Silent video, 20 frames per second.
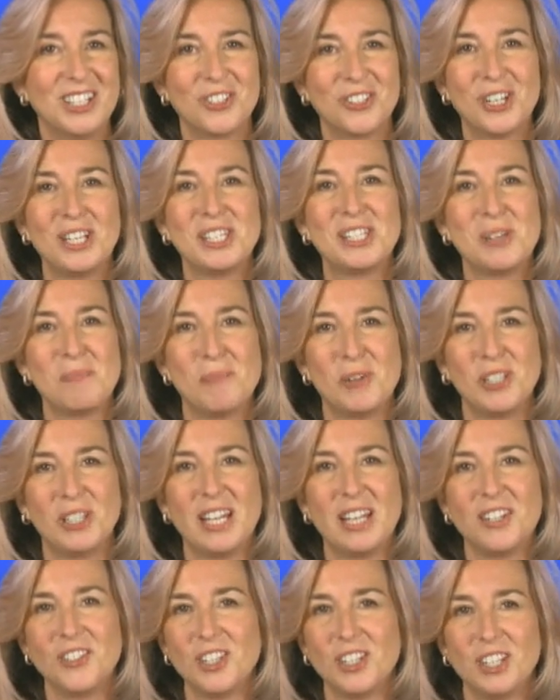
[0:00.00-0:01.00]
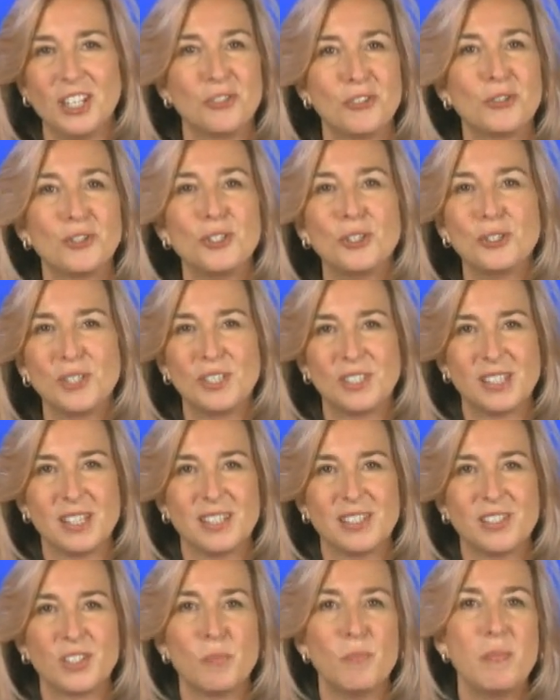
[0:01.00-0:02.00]
Tracy Palangian introduces
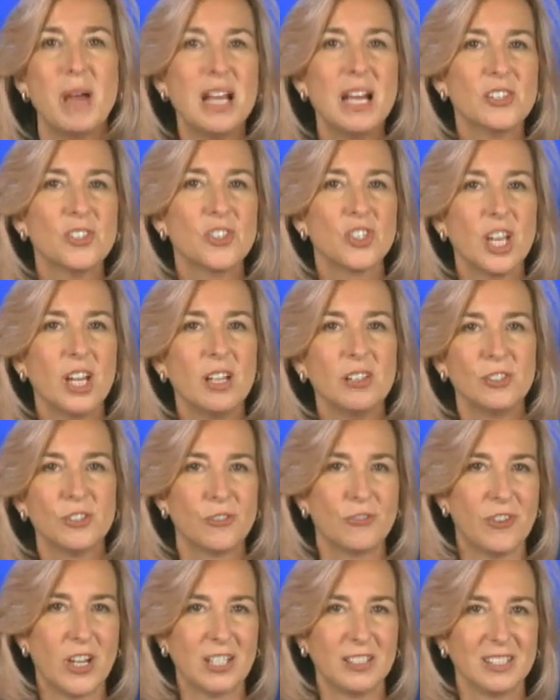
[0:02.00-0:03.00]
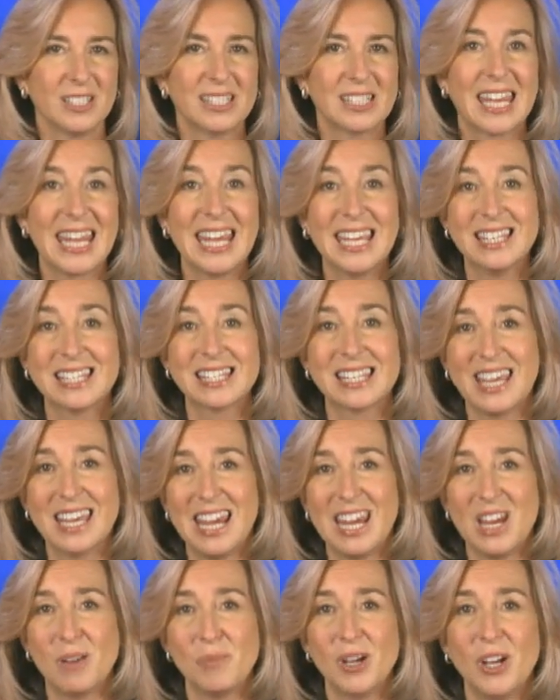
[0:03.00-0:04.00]
us to Mass Challenge finalist Candice
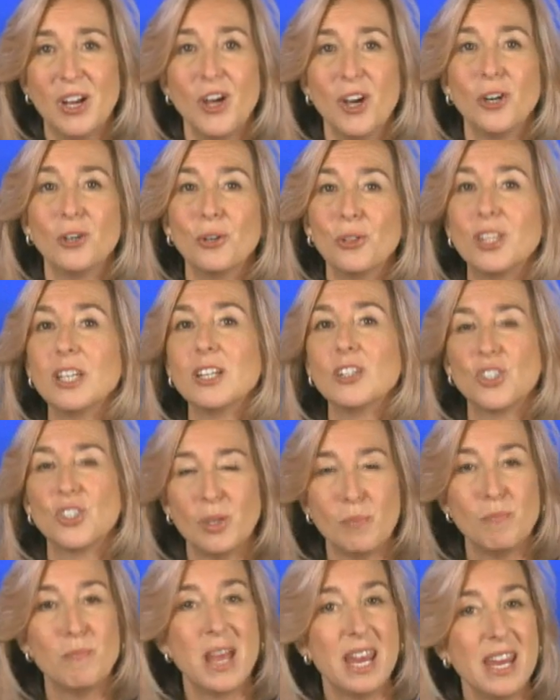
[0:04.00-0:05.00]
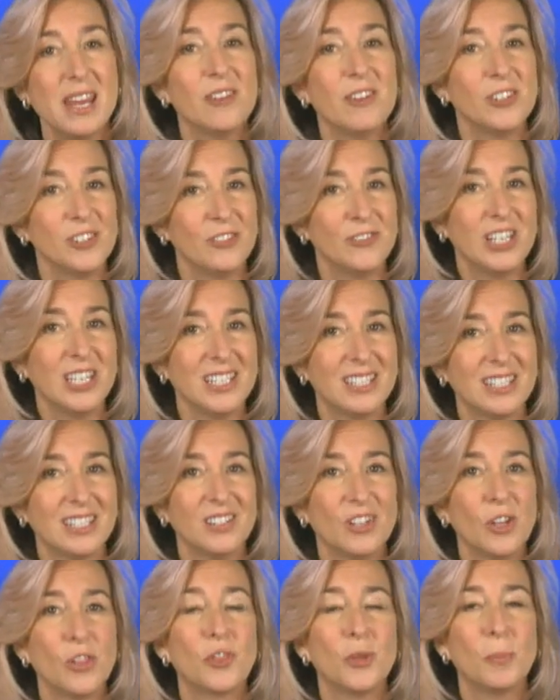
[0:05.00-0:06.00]
Cave, who thinks she may have
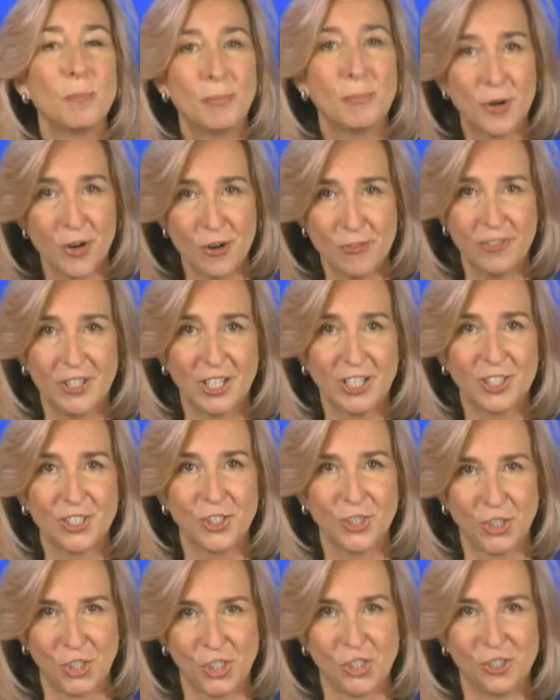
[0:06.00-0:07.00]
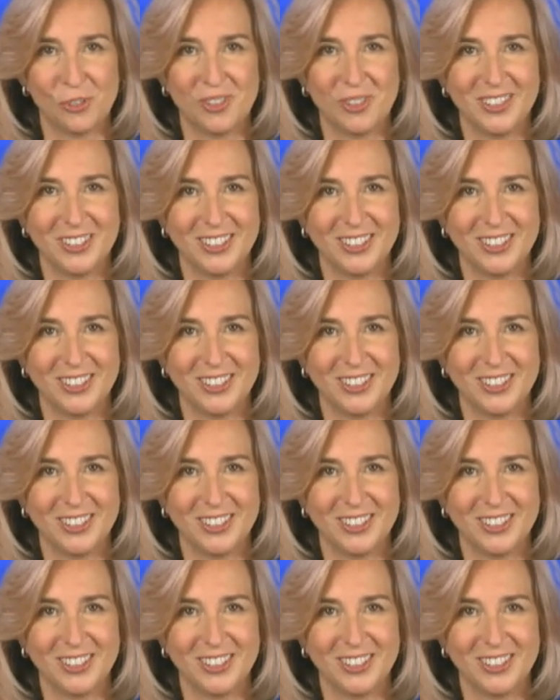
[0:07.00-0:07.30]
invented the perfect shoe.